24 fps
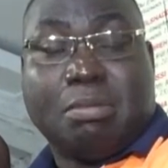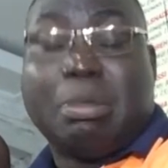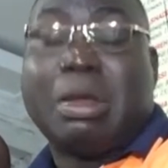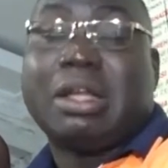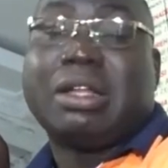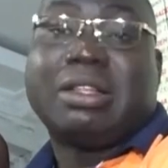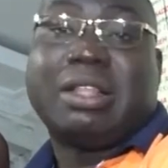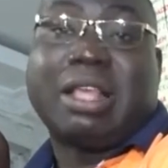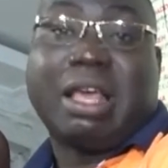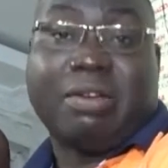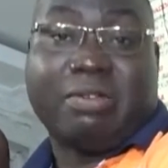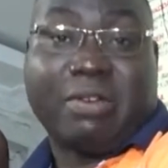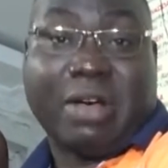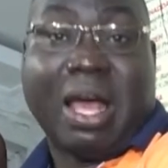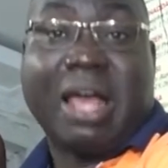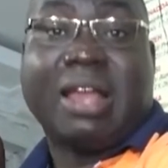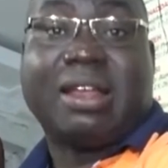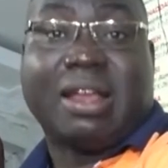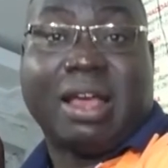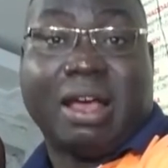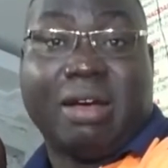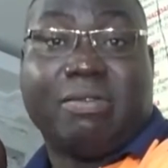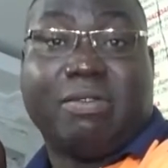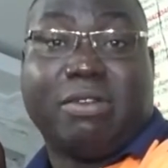but they have
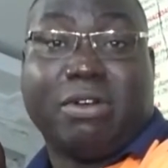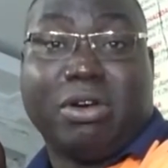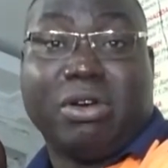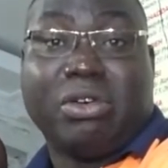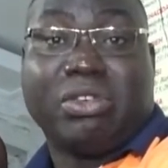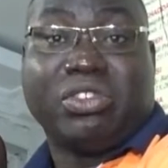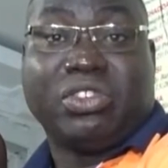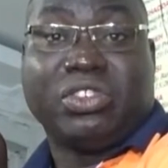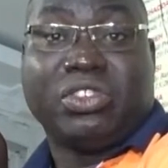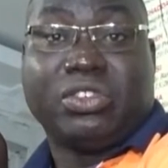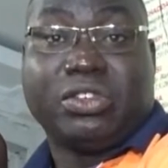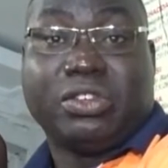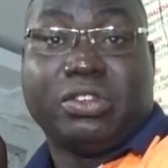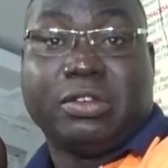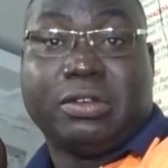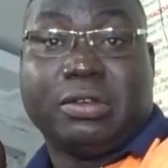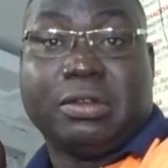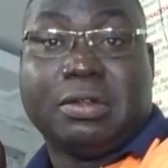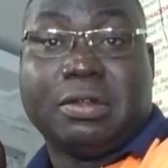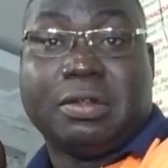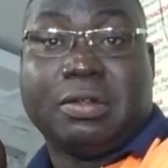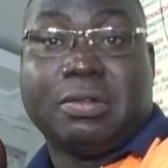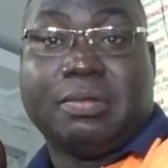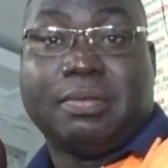had her voice.
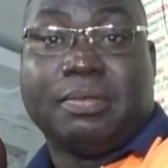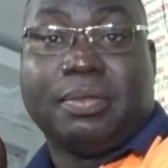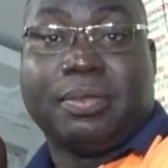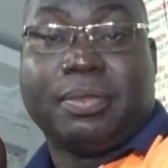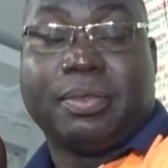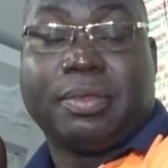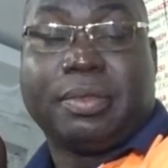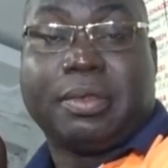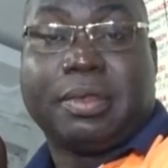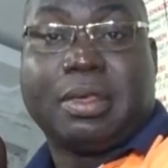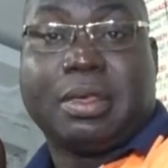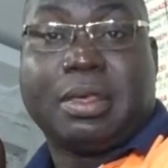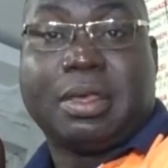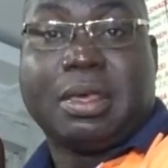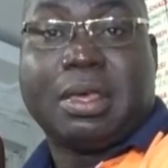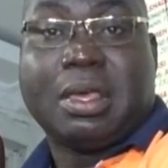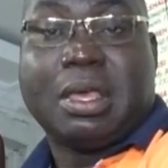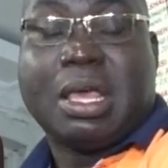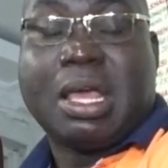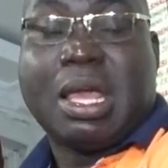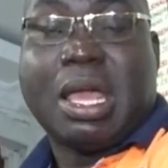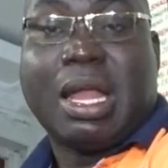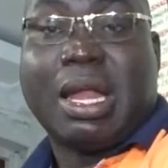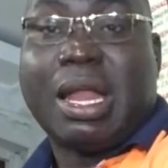
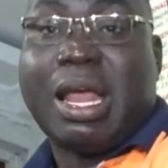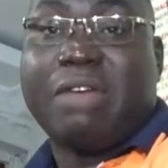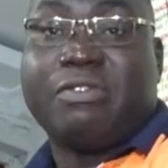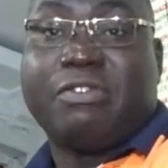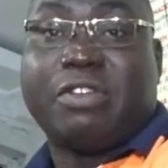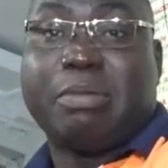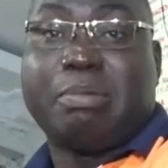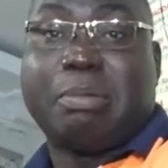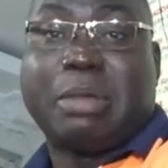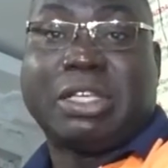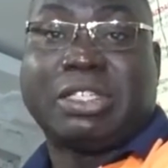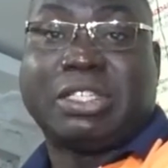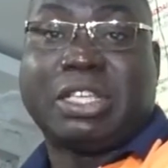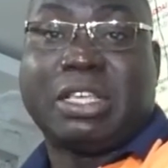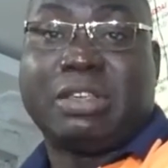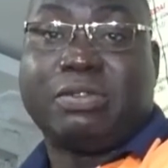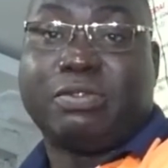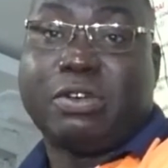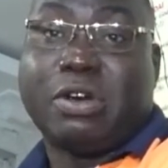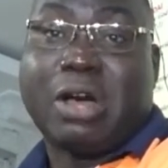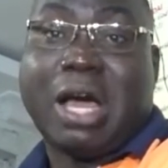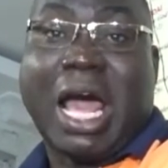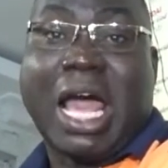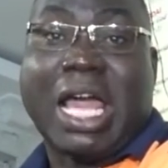And I have a
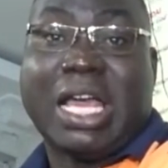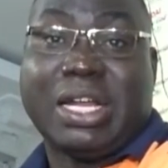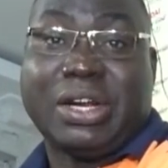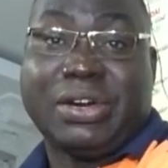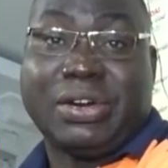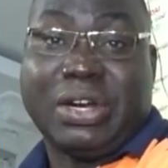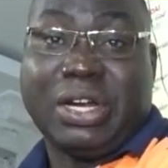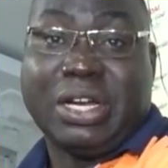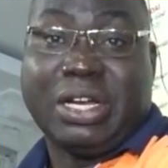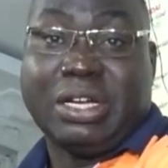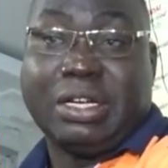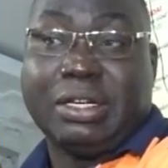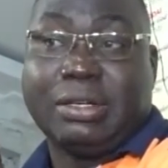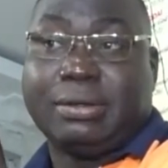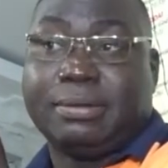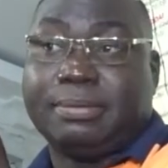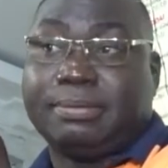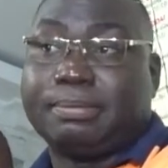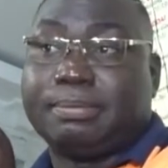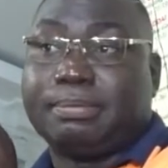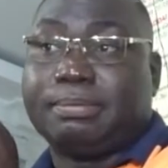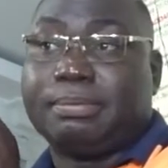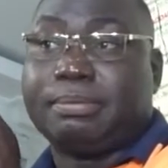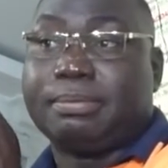message for Irene.
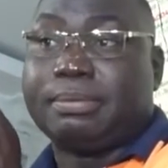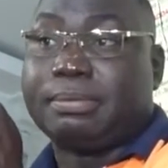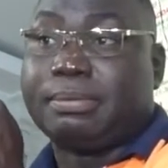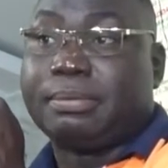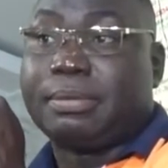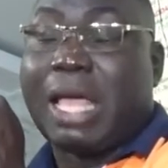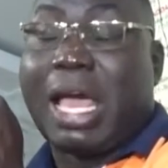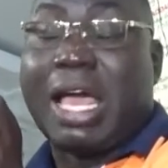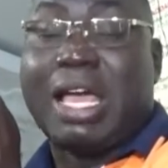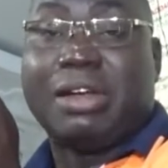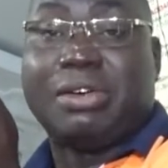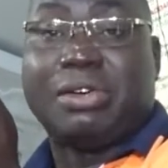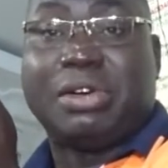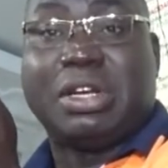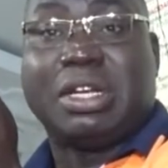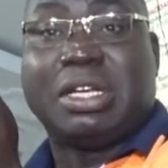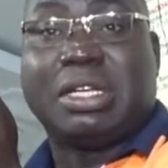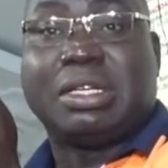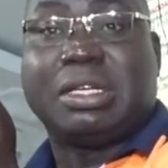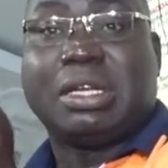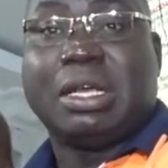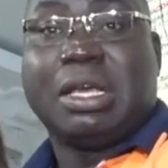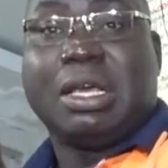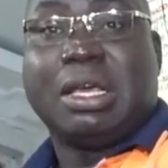
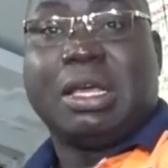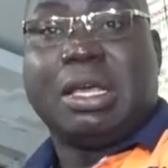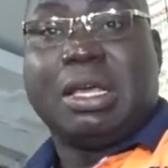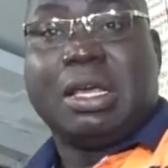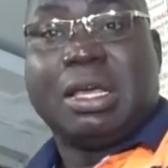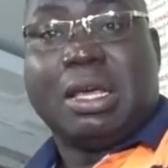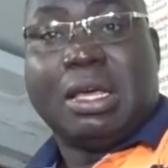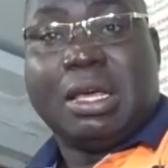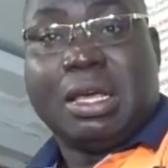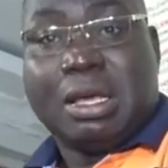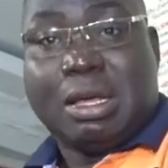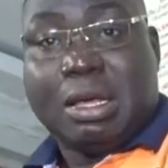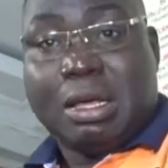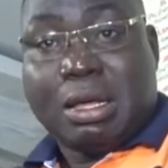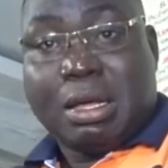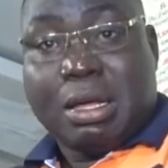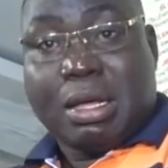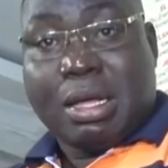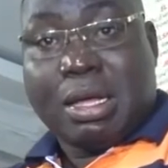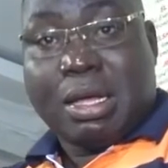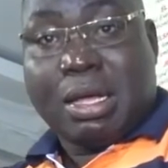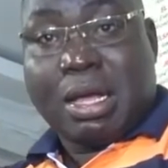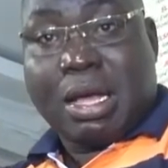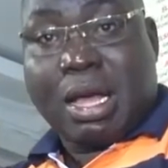Irene,
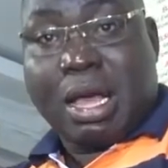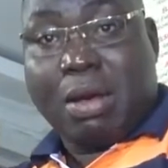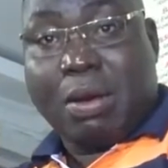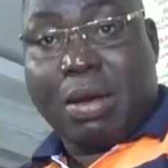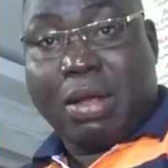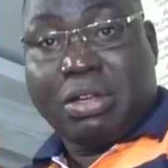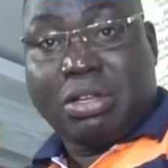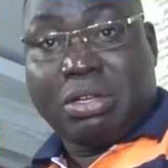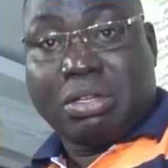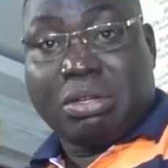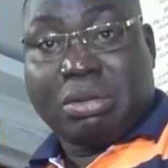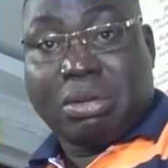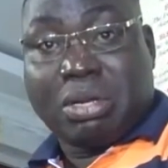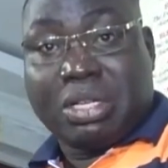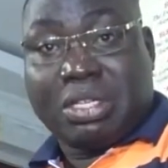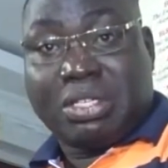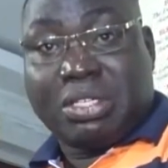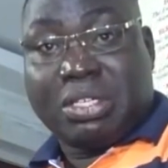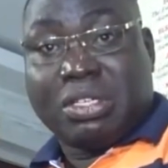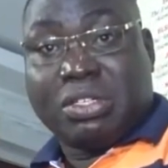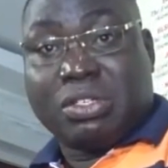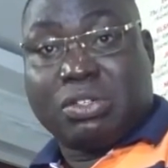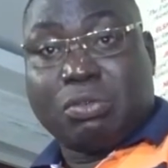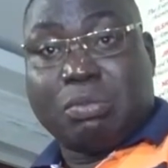I want you to
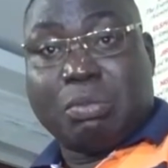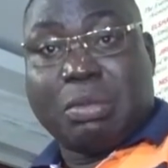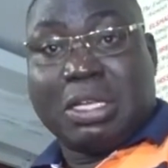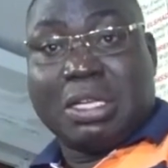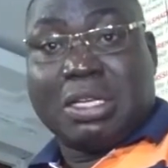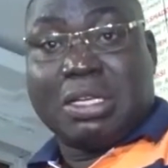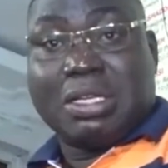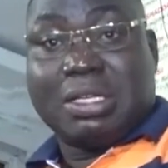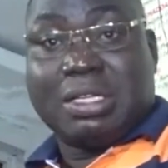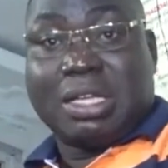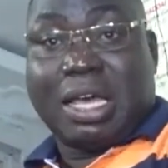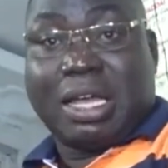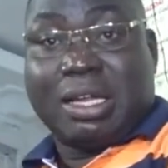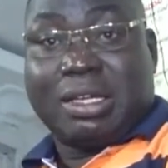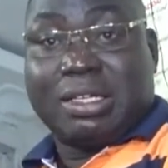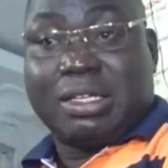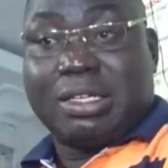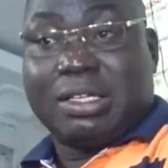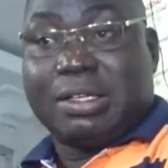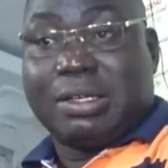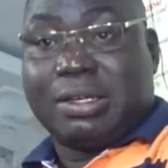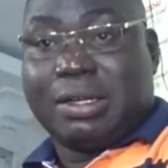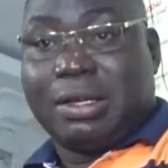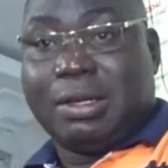listen to me,
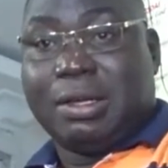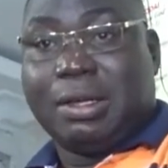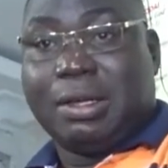darling.